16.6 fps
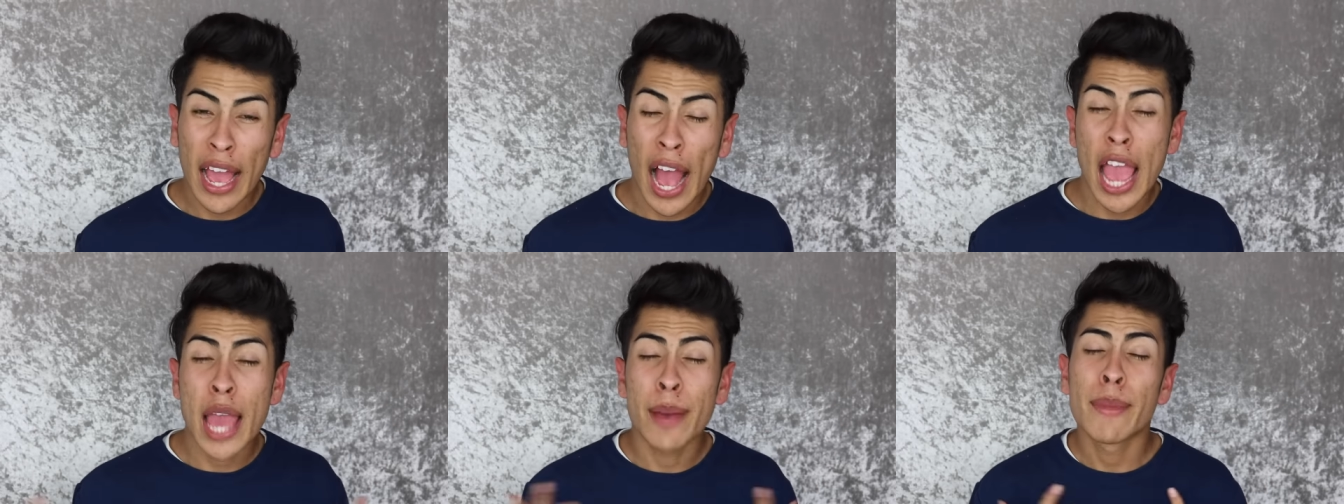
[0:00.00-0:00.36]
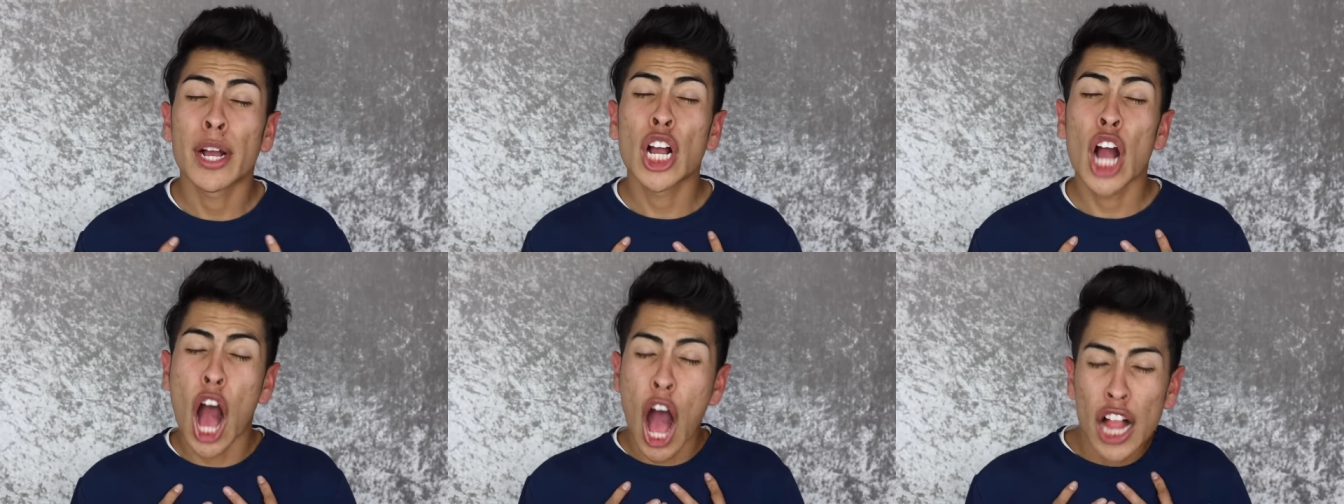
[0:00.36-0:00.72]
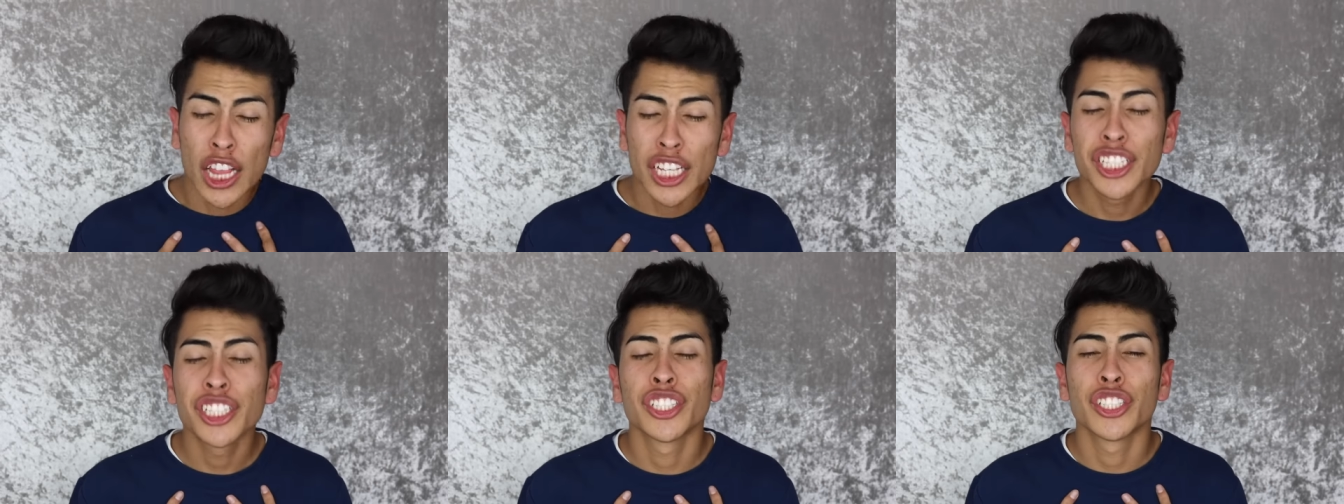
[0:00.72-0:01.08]
I am a
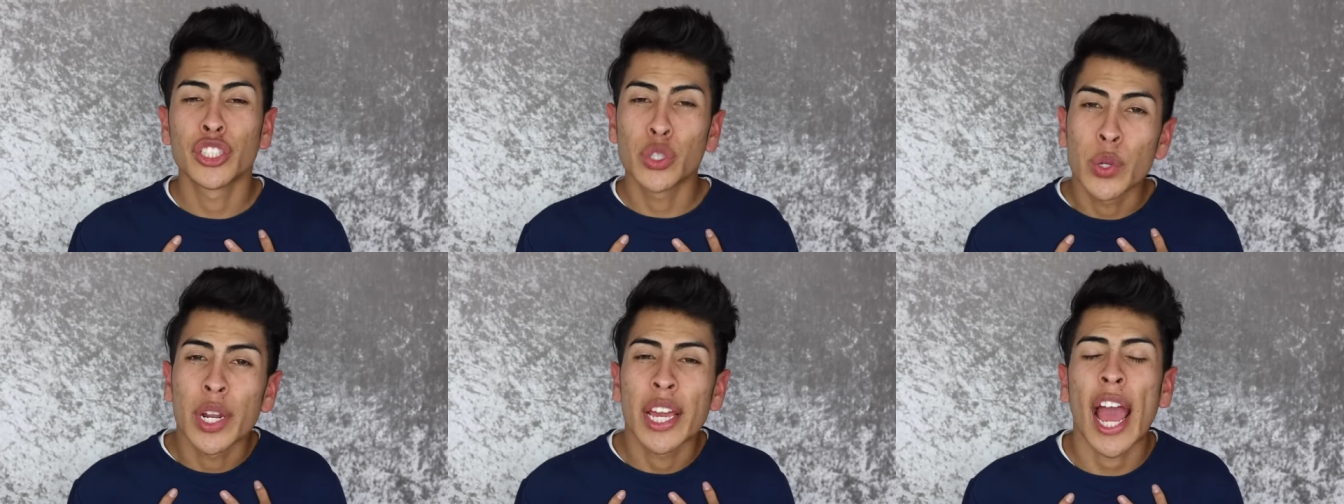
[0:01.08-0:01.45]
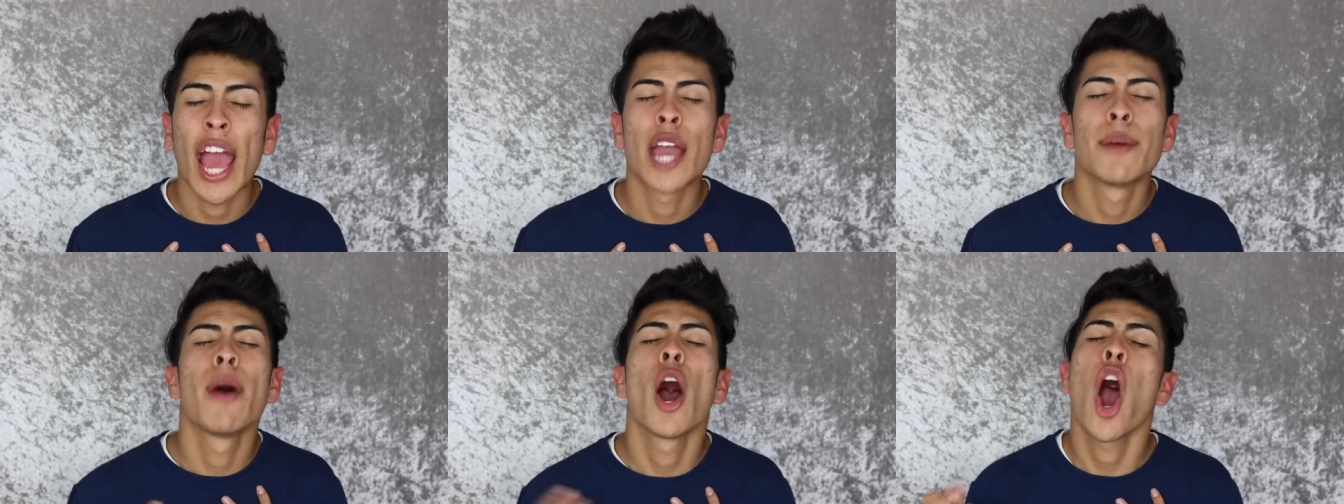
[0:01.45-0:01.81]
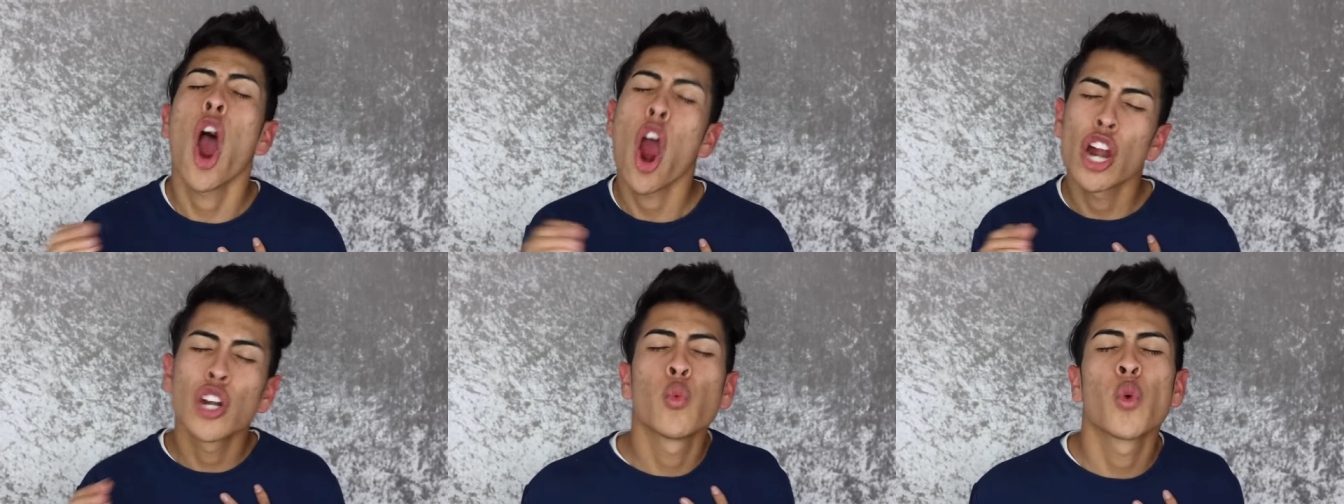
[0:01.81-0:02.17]
college student. I am a
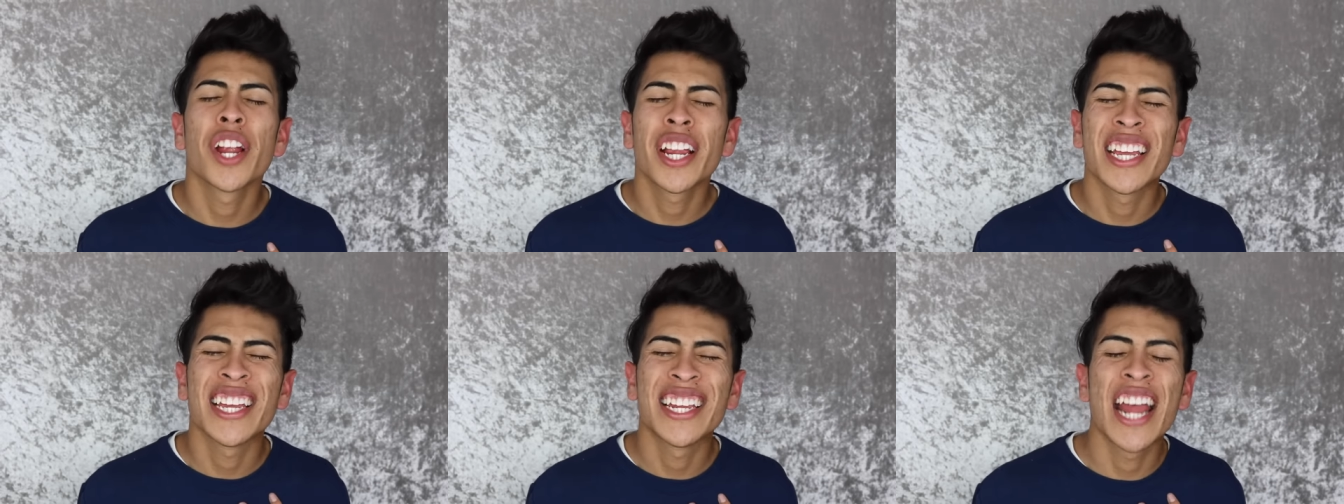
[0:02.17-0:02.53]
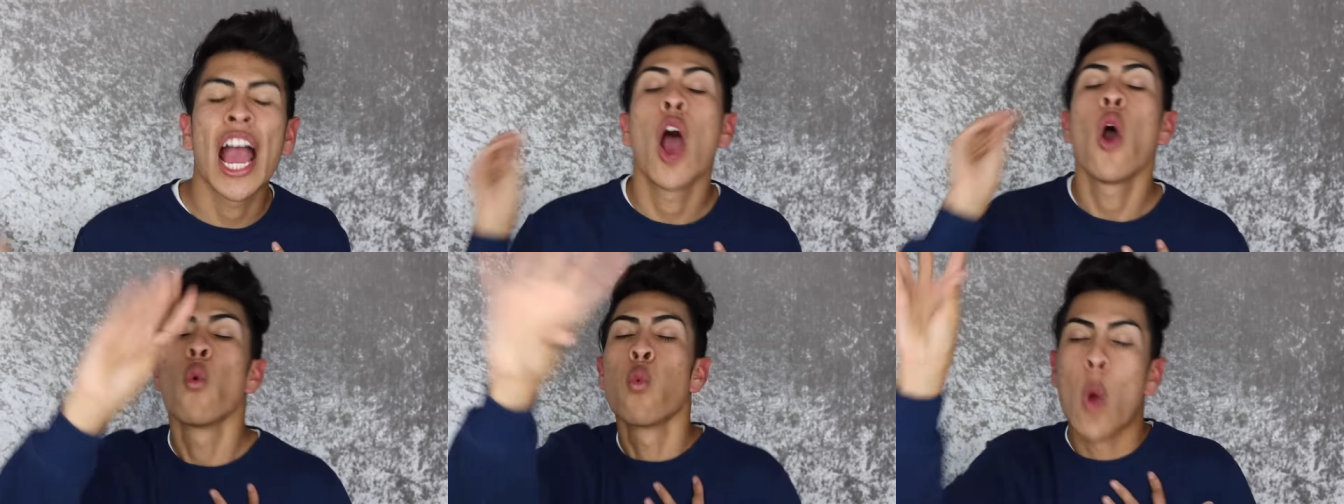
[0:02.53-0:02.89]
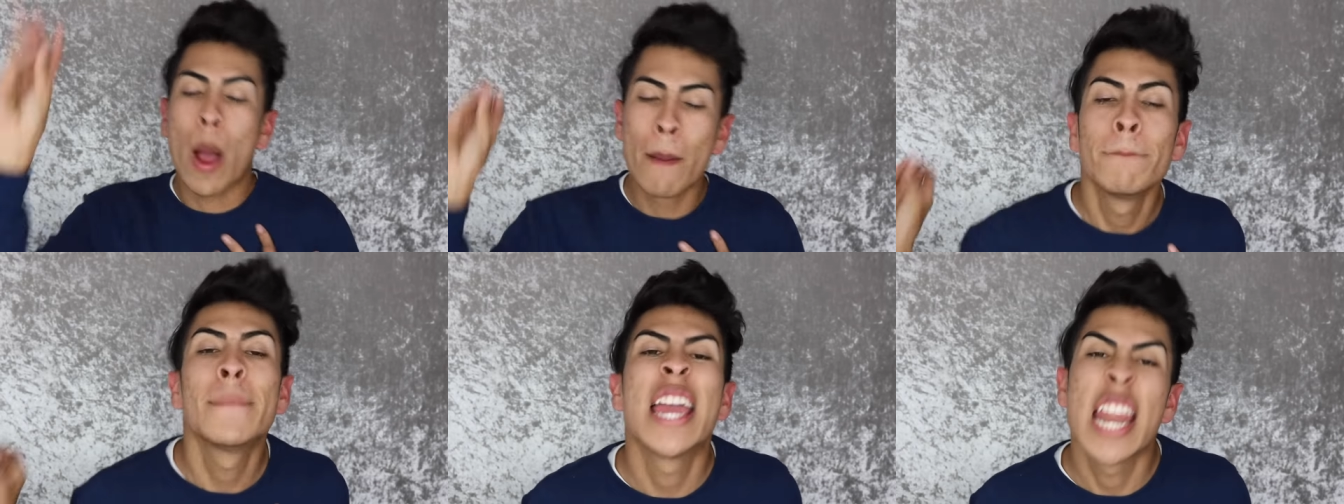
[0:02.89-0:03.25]
hardworking
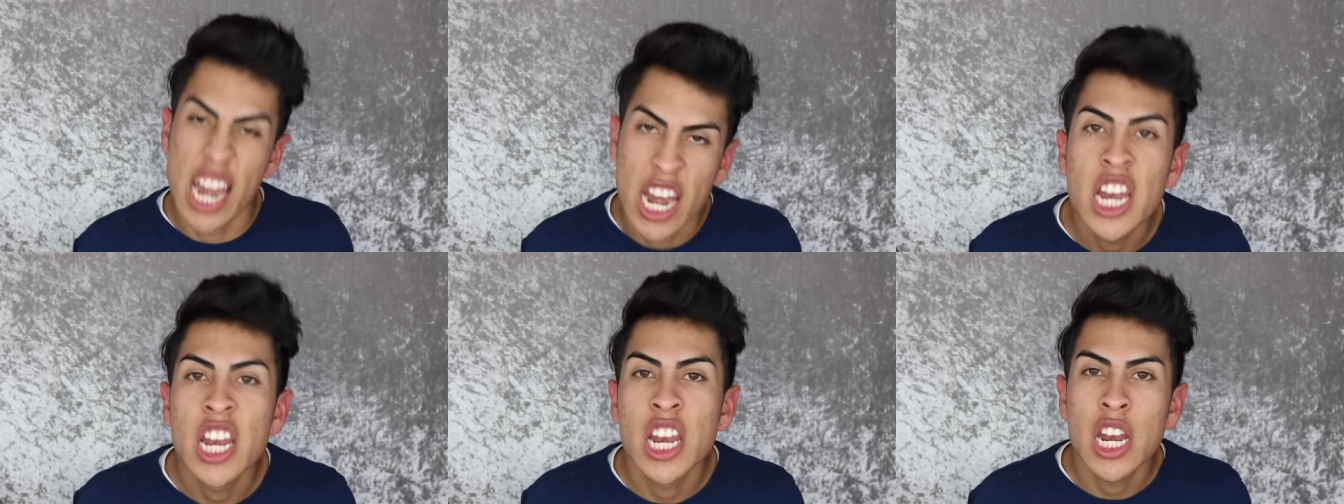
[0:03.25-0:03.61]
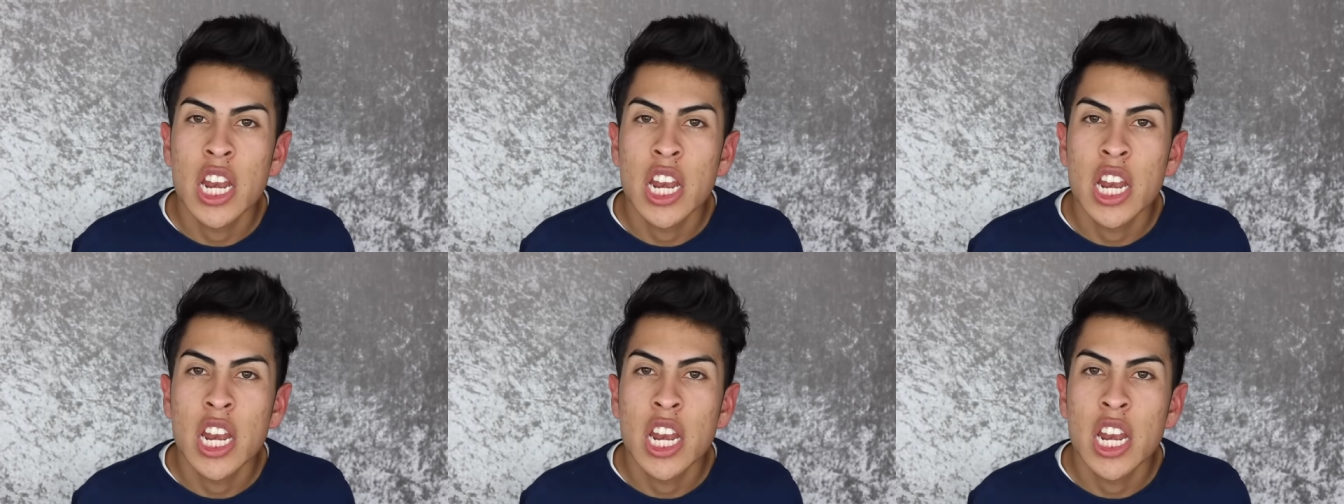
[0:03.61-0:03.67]
woman.